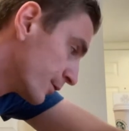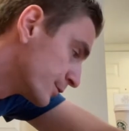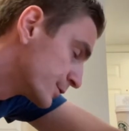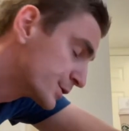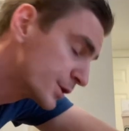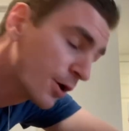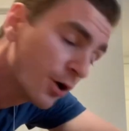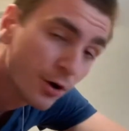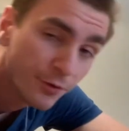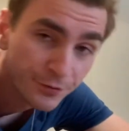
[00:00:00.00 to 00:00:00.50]

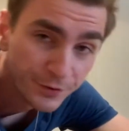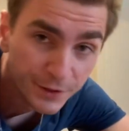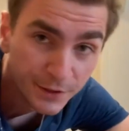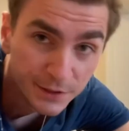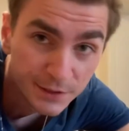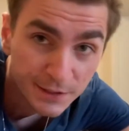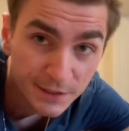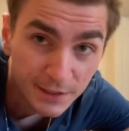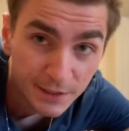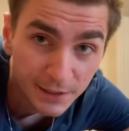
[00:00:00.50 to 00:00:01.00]

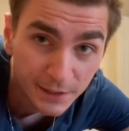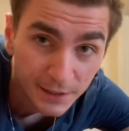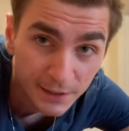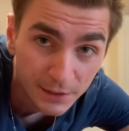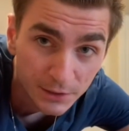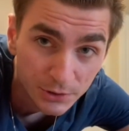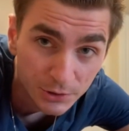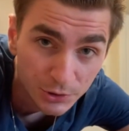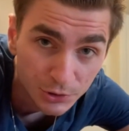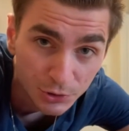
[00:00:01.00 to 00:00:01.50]
coffees
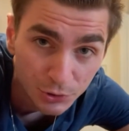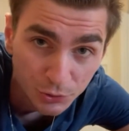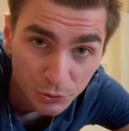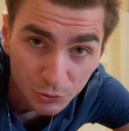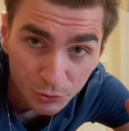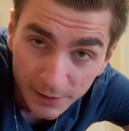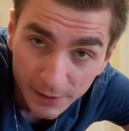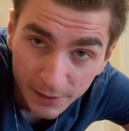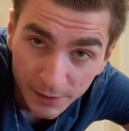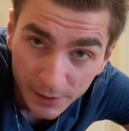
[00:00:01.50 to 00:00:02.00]

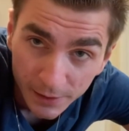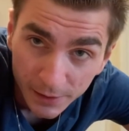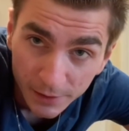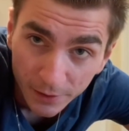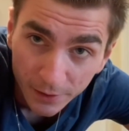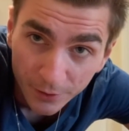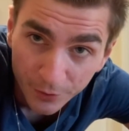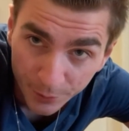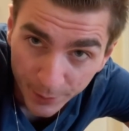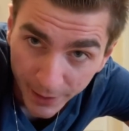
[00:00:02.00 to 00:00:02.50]
into
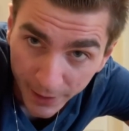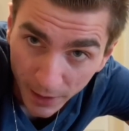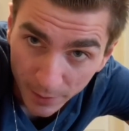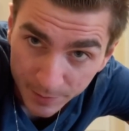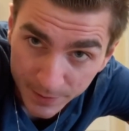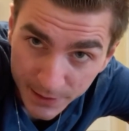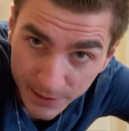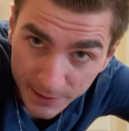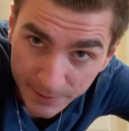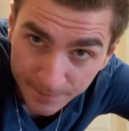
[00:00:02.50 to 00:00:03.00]
3
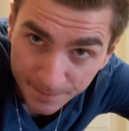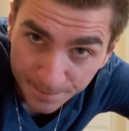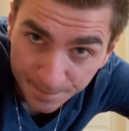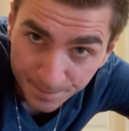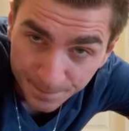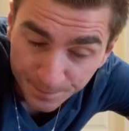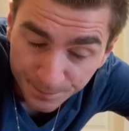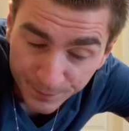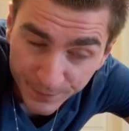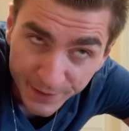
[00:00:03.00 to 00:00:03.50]
cups.
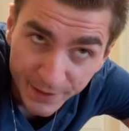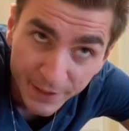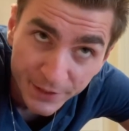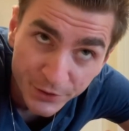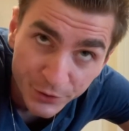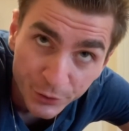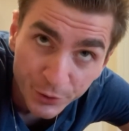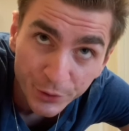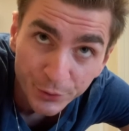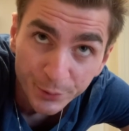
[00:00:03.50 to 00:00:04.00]
I said
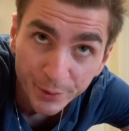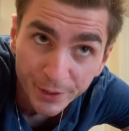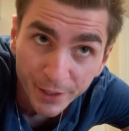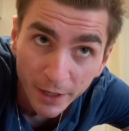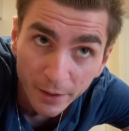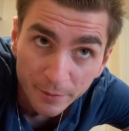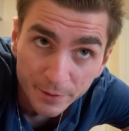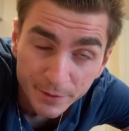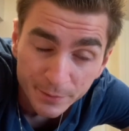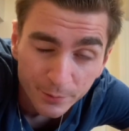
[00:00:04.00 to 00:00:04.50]
2 to 3
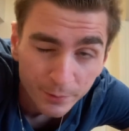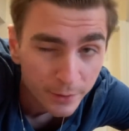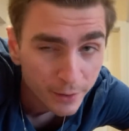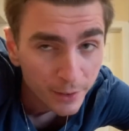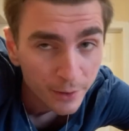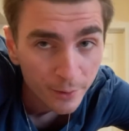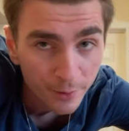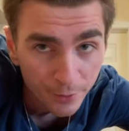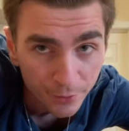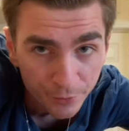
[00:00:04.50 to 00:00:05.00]
cups. We're
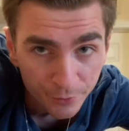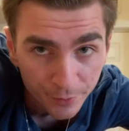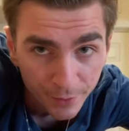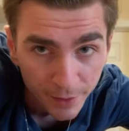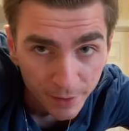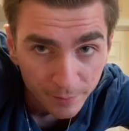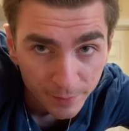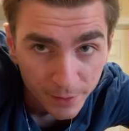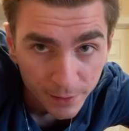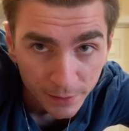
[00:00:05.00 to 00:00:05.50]
going
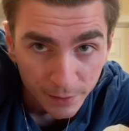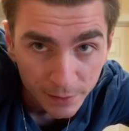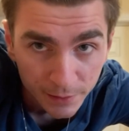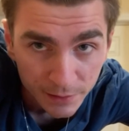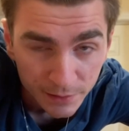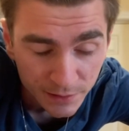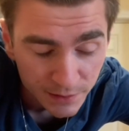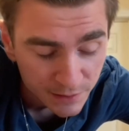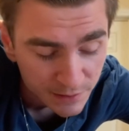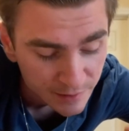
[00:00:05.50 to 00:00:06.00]
3
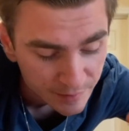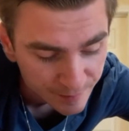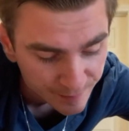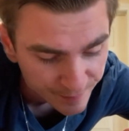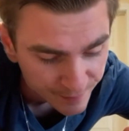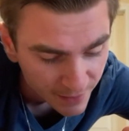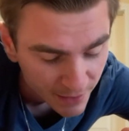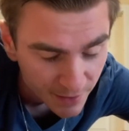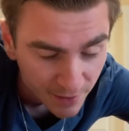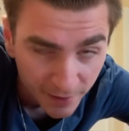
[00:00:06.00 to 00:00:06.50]
because
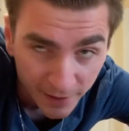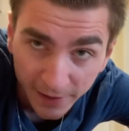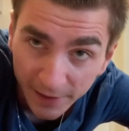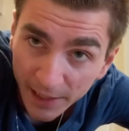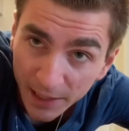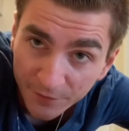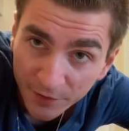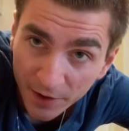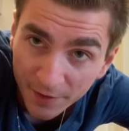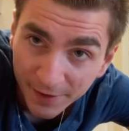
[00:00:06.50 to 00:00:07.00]
either you
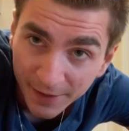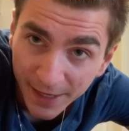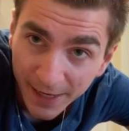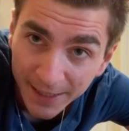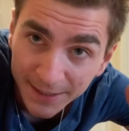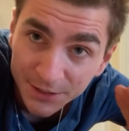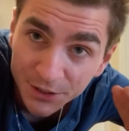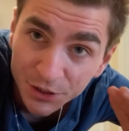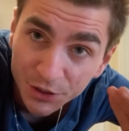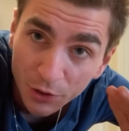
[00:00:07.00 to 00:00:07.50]
live on the
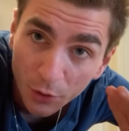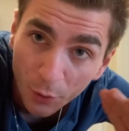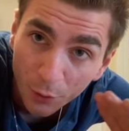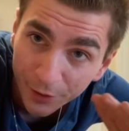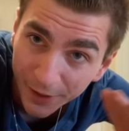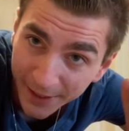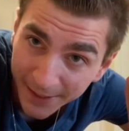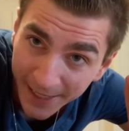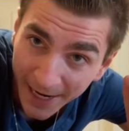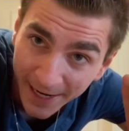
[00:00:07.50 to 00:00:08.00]
edge or
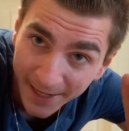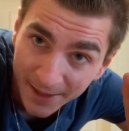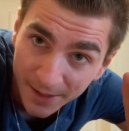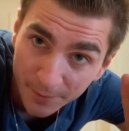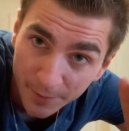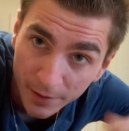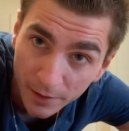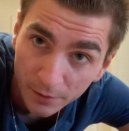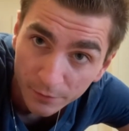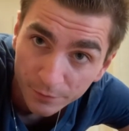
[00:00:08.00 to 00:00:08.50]
you die in the
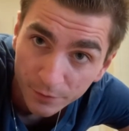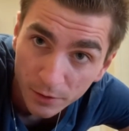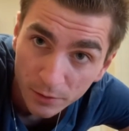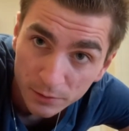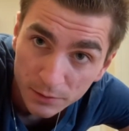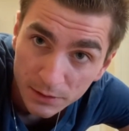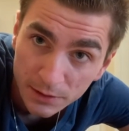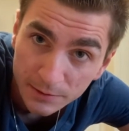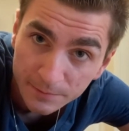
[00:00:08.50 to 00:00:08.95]
middle, folks.